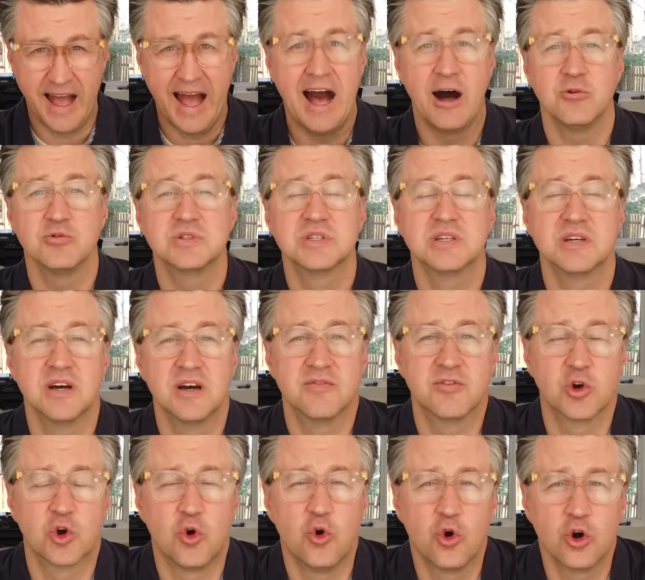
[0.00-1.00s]
out of
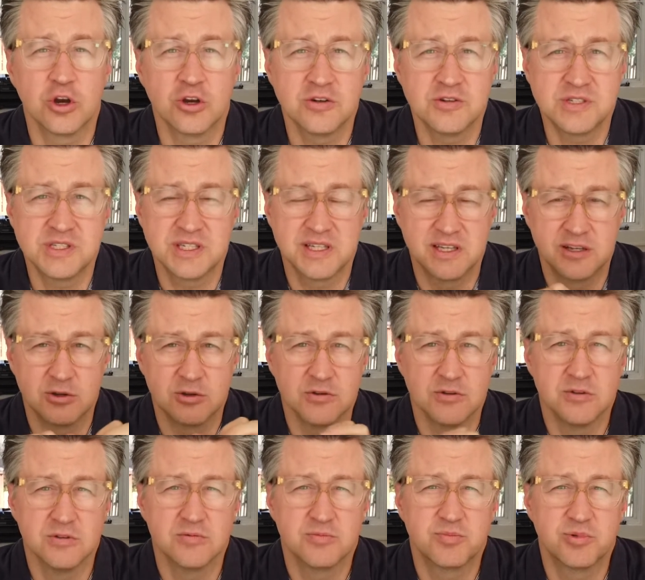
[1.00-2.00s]
the corners.
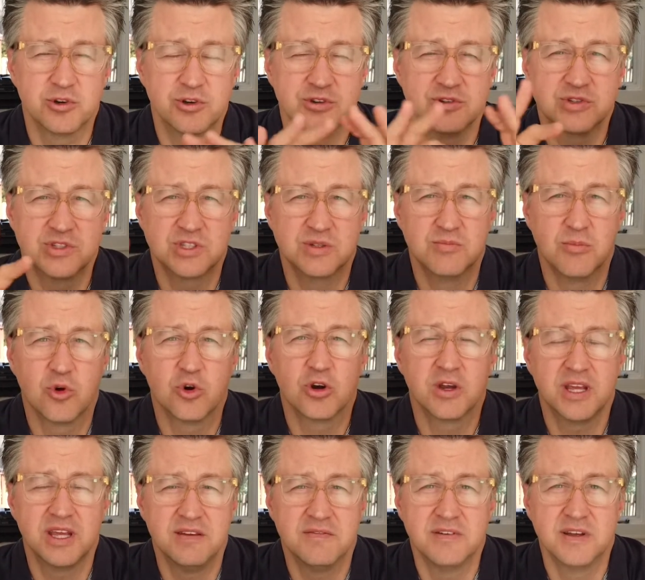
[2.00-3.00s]
It'll produce some more
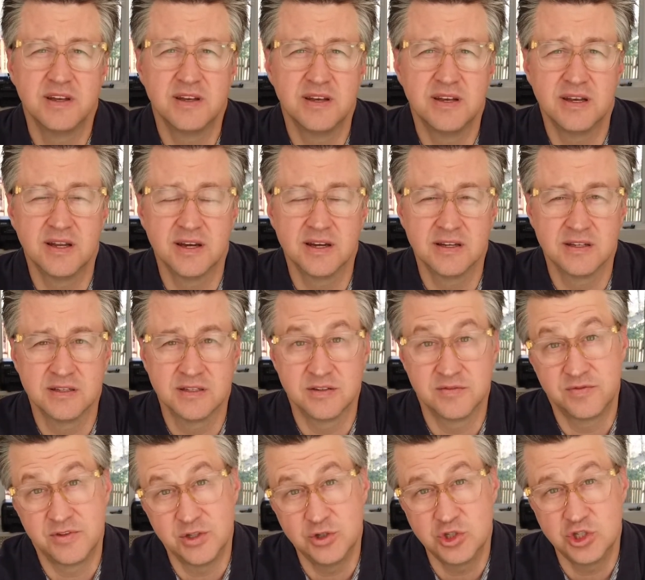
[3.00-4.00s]
even
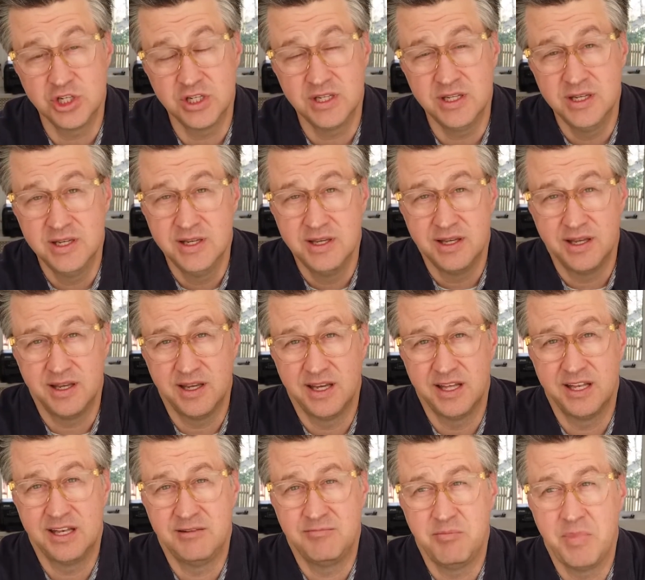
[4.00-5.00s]
diffusion
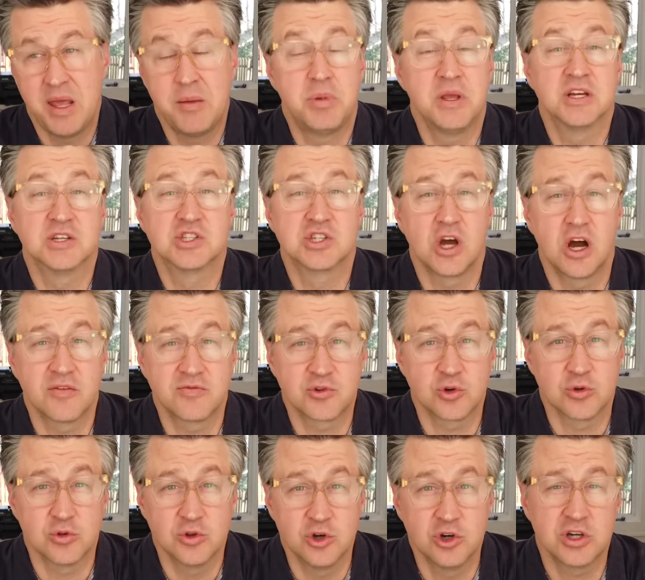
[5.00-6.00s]
and maybe a
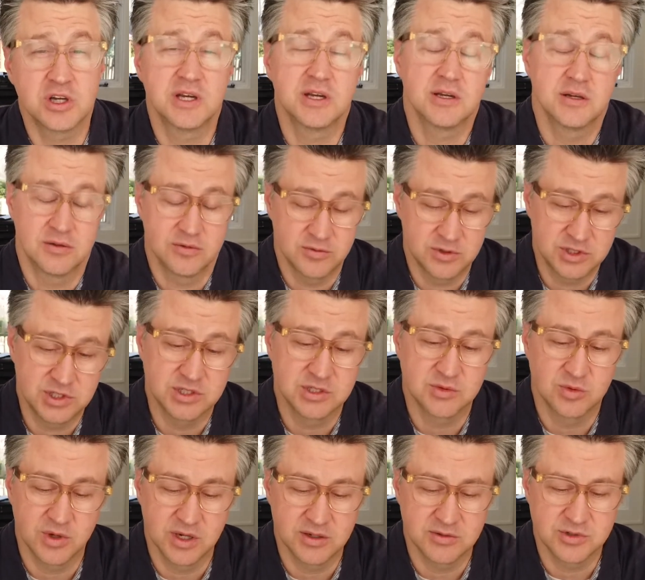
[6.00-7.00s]
softer look, which
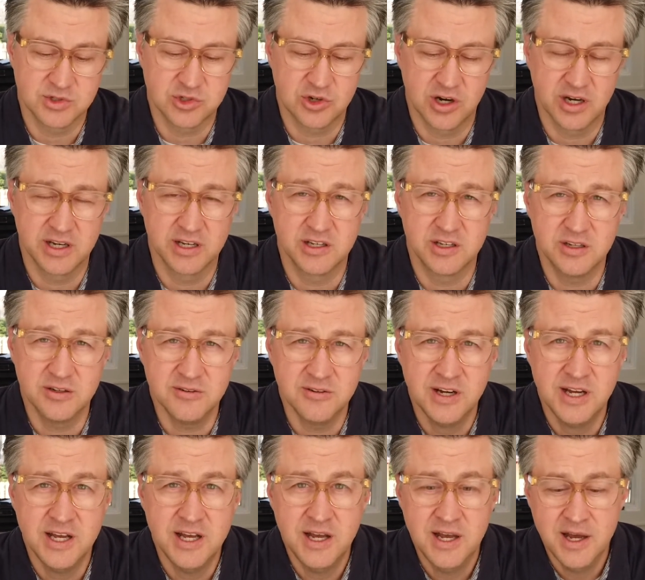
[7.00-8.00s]
is what I was trying to do.
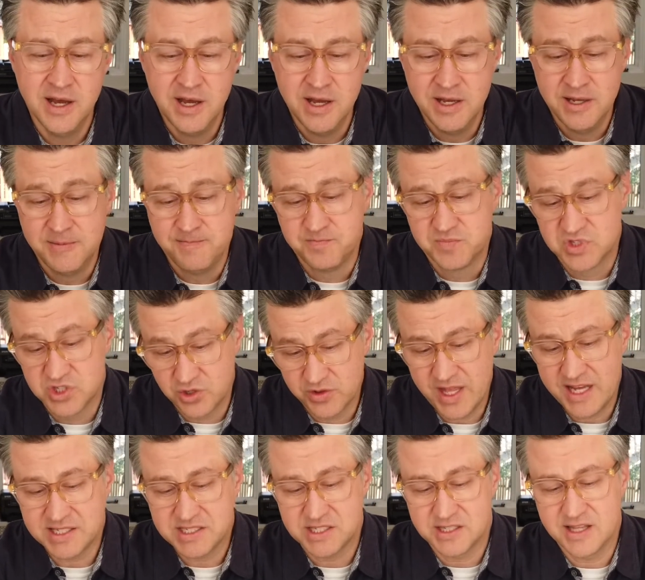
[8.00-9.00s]
So
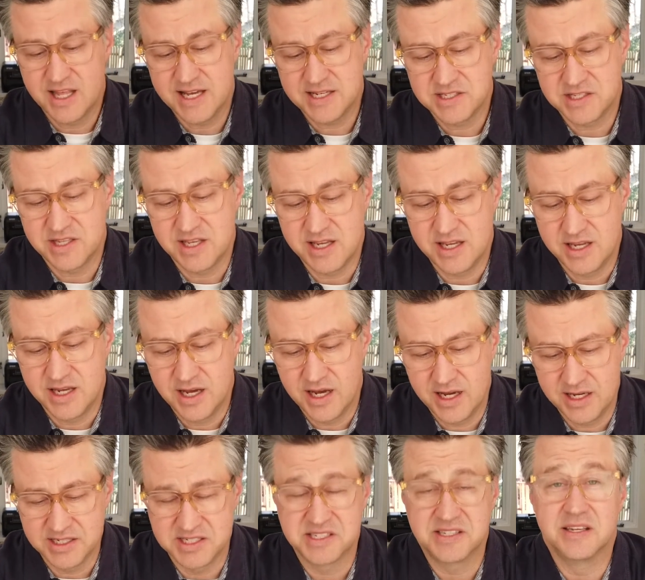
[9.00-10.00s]
that's
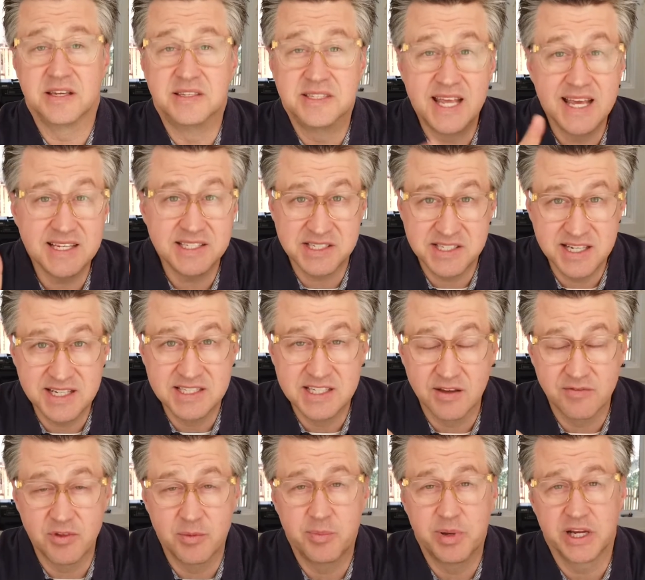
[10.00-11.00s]
the statistics
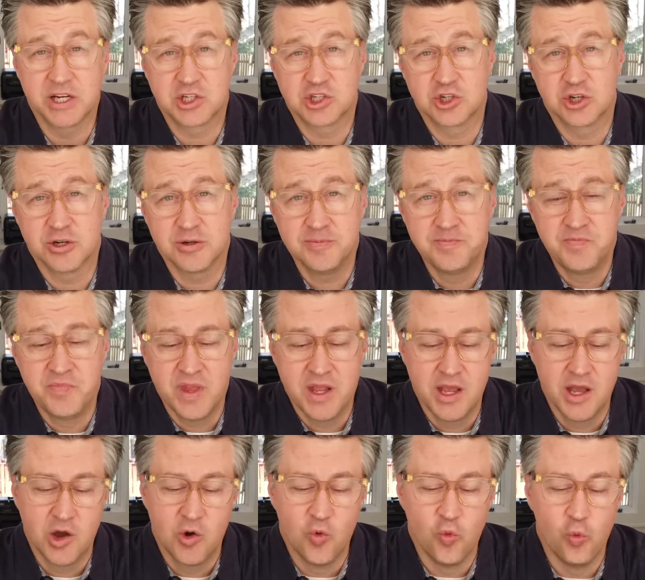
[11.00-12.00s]
of the picture.
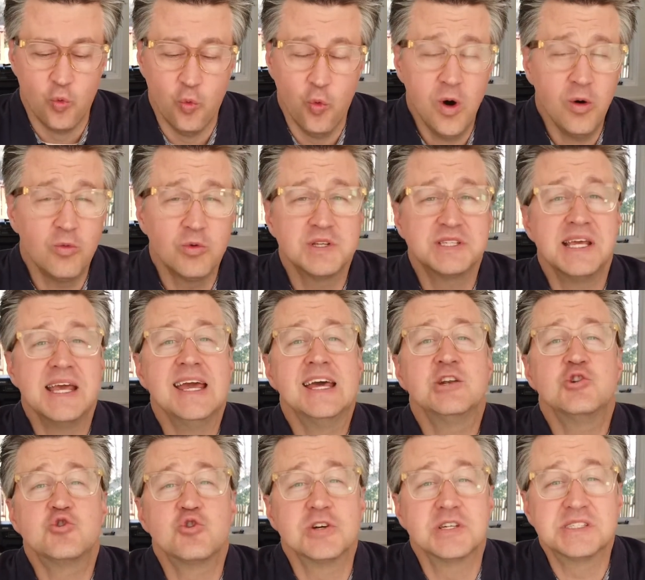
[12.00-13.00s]
What was
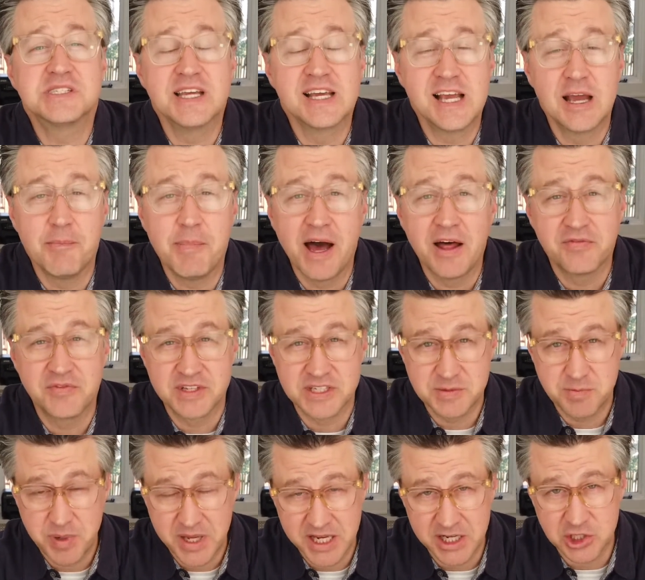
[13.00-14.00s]
interesting about
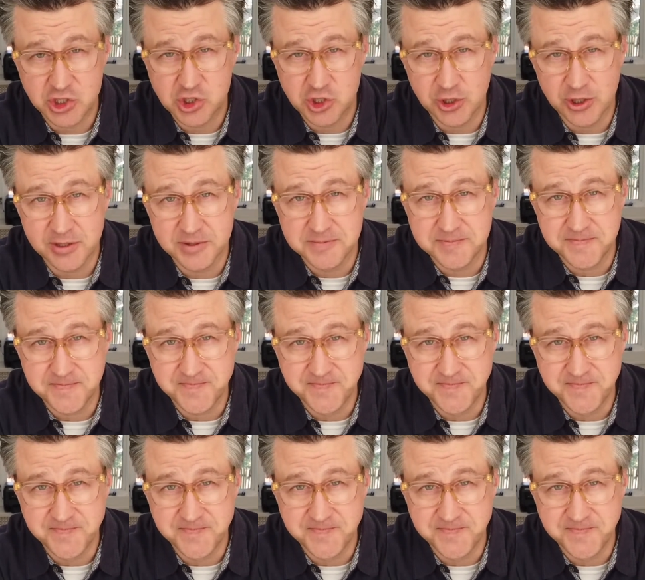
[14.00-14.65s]
this picture